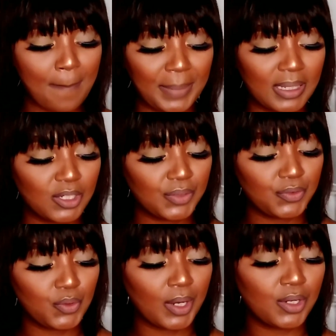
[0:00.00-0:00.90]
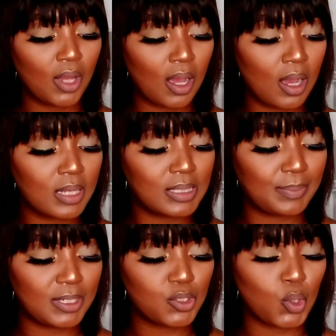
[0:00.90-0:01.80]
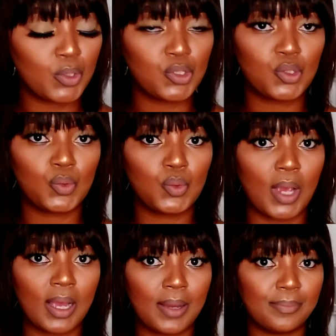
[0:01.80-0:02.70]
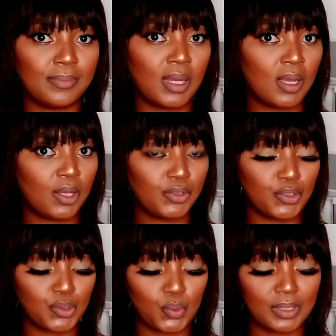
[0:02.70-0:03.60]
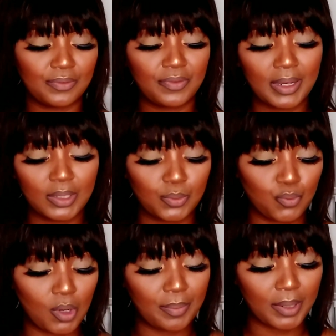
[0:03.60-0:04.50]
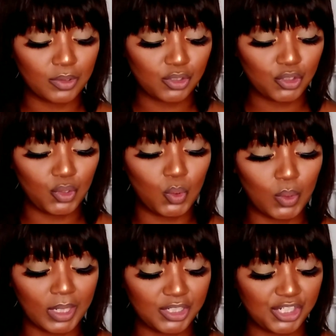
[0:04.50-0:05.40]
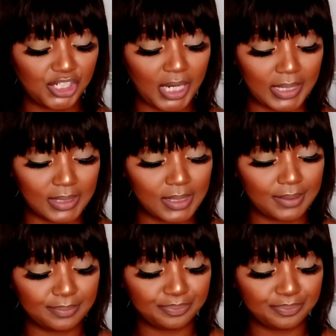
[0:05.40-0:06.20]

But then if you are not, please go into your stores and find out more about your shades.